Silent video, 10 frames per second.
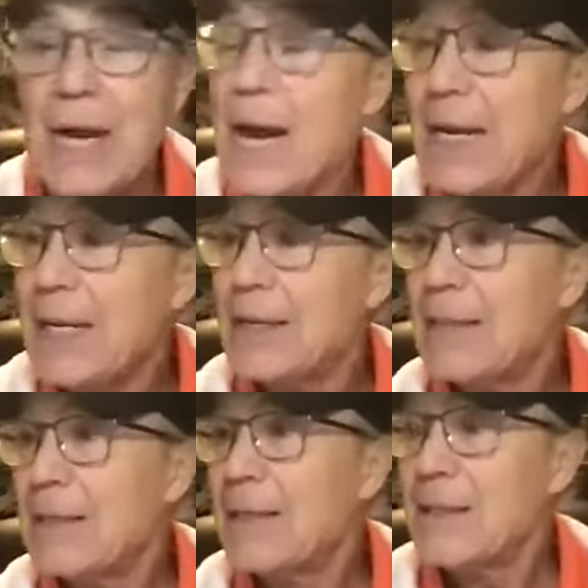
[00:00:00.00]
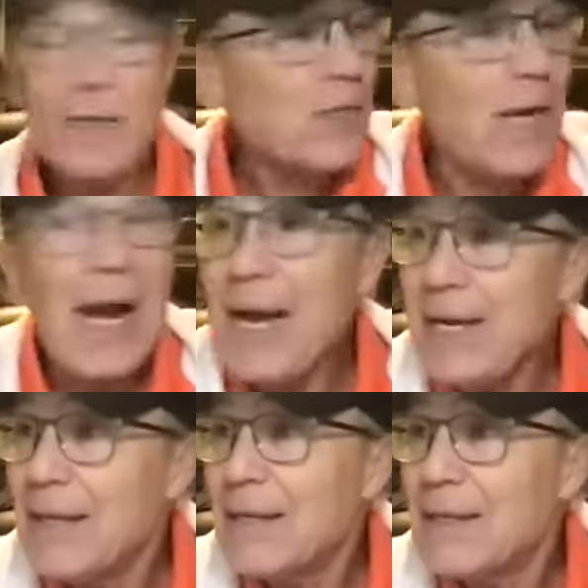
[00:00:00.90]
guy, this
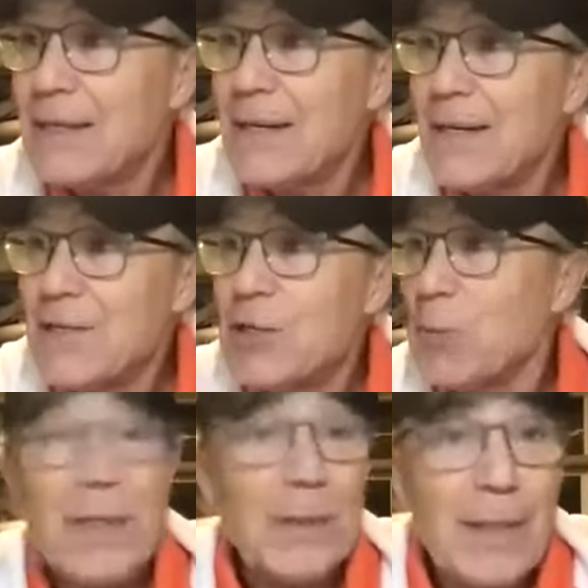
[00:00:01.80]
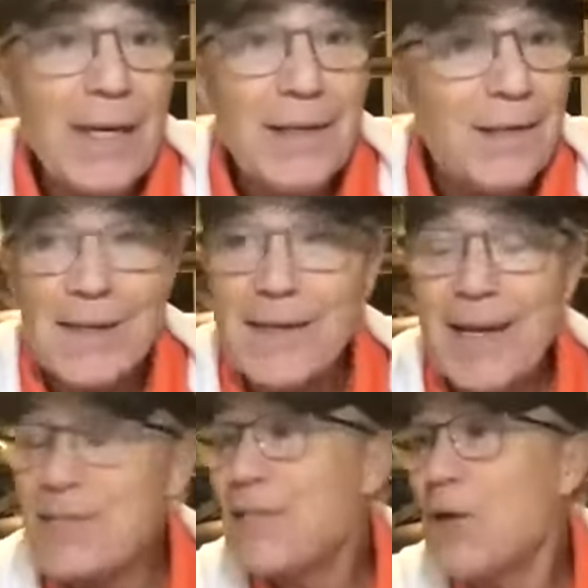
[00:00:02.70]
guy is the real deal.
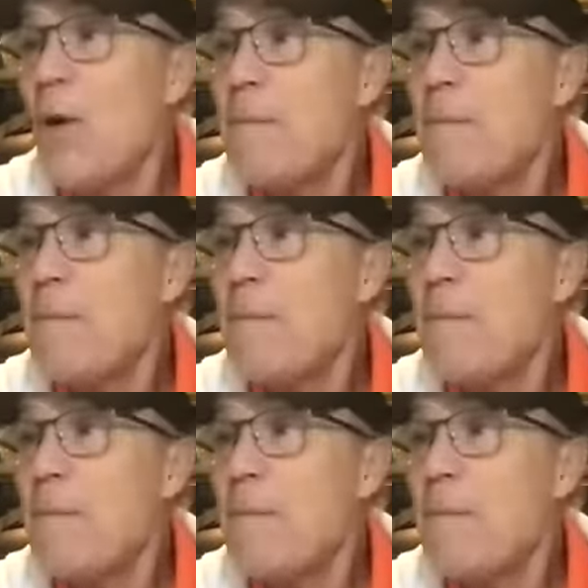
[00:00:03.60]
It's so